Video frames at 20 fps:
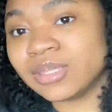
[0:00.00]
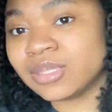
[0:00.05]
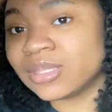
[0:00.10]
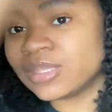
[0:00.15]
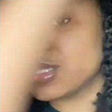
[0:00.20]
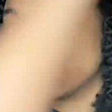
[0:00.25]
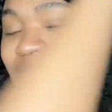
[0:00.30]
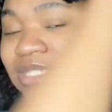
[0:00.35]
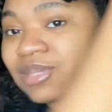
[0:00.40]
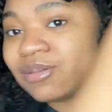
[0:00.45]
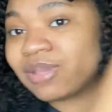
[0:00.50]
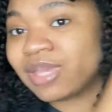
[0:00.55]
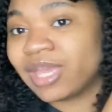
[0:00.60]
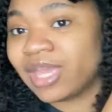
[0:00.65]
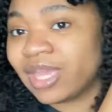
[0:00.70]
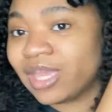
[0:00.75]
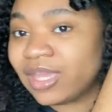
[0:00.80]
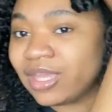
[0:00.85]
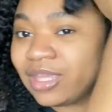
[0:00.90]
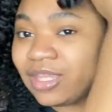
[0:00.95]
It's
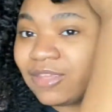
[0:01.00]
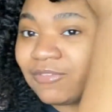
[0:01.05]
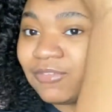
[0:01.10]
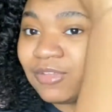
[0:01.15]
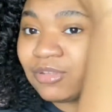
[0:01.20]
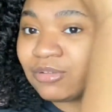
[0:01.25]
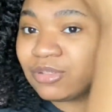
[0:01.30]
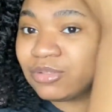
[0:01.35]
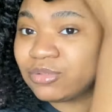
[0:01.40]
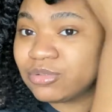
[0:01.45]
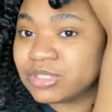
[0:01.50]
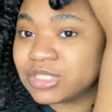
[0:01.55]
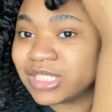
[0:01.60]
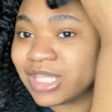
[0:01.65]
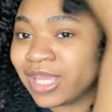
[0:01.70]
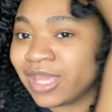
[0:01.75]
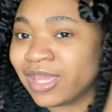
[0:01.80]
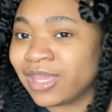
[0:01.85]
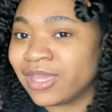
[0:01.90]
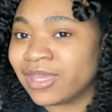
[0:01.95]
okay if you lose your
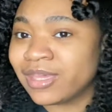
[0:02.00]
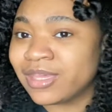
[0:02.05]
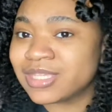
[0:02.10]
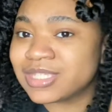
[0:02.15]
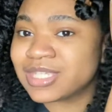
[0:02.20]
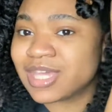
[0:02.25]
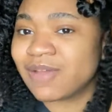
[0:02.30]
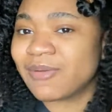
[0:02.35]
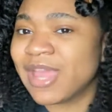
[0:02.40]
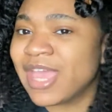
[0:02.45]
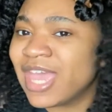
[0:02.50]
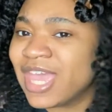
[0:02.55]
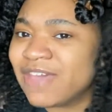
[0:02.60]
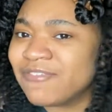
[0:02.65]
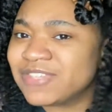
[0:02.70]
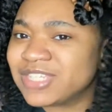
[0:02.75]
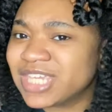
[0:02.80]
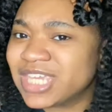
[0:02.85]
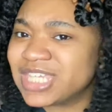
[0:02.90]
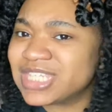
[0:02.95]
hair. It's all right.
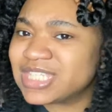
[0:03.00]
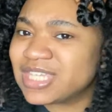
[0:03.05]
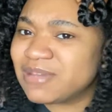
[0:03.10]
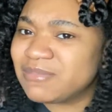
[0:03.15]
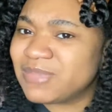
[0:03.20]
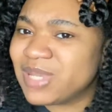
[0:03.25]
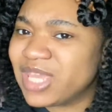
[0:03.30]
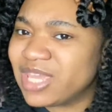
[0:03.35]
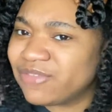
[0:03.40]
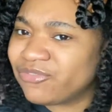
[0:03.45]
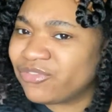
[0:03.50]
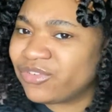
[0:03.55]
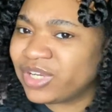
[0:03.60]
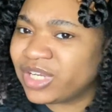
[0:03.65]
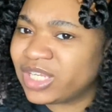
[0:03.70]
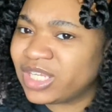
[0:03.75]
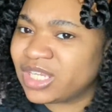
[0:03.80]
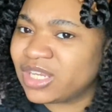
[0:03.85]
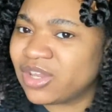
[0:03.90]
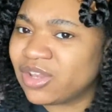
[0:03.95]
So get something
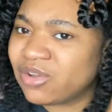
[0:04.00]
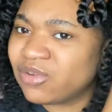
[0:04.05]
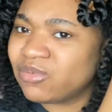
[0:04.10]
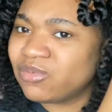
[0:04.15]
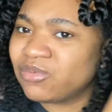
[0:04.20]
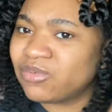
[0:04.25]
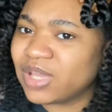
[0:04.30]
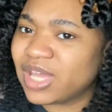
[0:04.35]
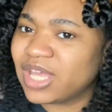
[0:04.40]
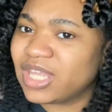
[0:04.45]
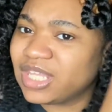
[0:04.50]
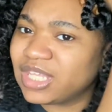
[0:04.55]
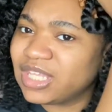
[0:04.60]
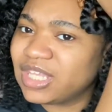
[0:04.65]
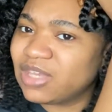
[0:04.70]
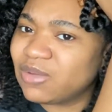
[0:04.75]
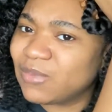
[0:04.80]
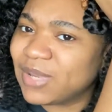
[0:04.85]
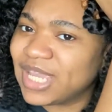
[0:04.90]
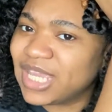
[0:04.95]
different, you know.
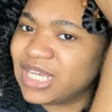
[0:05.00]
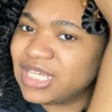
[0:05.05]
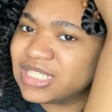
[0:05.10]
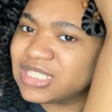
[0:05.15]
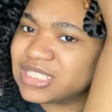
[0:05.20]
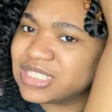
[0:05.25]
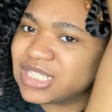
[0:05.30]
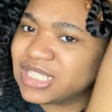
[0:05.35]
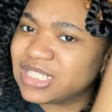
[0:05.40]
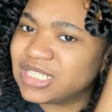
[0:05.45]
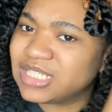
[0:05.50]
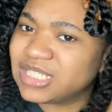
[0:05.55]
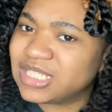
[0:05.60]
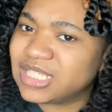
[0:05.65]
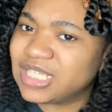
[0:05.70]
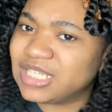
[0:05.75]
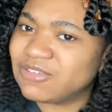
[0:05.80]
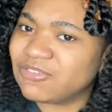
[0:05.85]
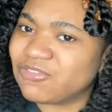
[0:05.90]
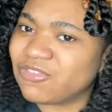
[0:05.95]
Lil Wayne just need
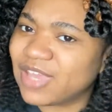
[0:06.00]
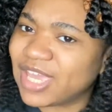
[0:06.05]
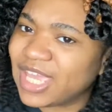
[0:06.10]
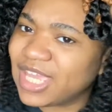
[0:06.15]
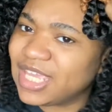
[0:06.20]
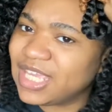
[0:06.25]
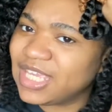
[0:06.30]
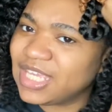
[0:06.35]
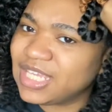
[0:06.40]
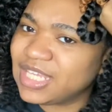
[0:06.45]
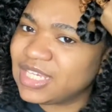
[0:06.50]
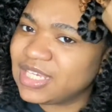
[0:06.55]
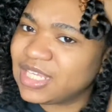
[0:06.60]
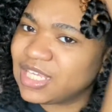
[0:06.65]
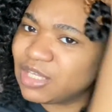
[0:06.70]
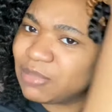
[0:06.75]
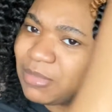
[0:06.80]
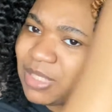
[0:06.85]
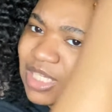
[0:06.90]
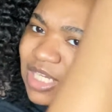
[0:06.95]
need a fade.
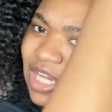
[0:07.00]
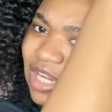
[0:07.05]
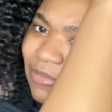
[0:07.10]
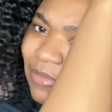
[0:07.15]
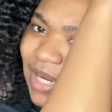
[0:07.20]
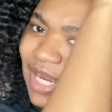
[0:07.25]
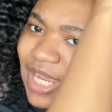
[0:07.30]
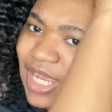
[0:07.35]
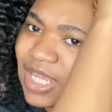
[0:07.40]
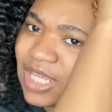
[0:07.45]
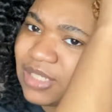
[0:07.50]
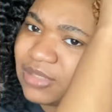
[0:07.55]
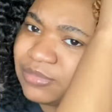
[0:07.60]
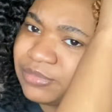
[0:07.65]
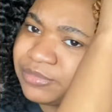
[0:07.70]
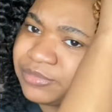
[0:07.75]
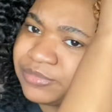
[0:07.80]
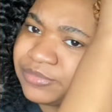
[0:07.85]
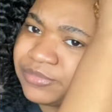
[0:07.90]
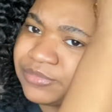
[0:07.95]
He'll be all right.
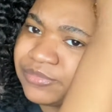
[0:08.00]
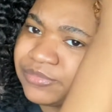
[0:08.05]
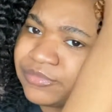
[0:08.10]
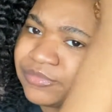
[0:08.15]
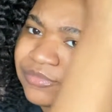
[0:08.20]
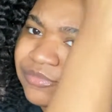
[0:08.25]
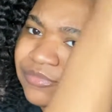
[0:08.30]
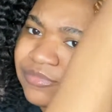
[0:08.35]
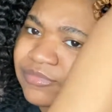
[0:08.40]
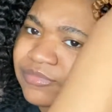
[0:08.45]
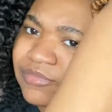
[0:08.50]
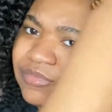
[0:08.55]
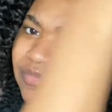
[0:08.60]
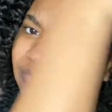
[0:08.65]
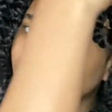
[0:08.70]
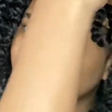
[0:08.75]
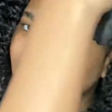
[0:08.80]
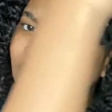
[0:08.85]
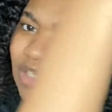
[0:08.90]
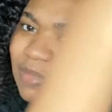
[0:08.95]

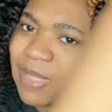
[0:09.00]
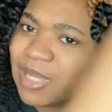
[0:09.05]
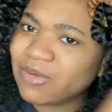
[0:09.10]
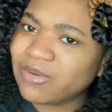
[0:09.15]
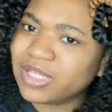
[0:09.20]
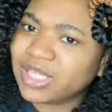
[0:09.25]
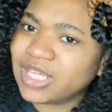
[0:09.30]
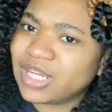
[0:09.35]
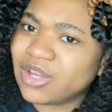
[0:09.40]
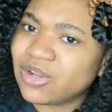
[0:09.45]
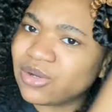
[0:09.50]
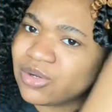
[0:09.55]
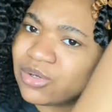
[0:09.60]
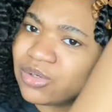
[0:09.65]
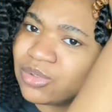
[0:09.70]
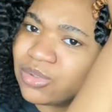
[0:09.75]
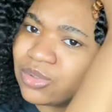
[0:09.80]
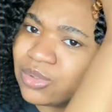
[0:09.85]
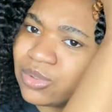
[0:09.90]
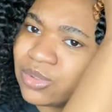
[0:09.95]
Nobody want to get
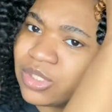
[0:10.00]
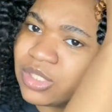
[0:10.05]
old.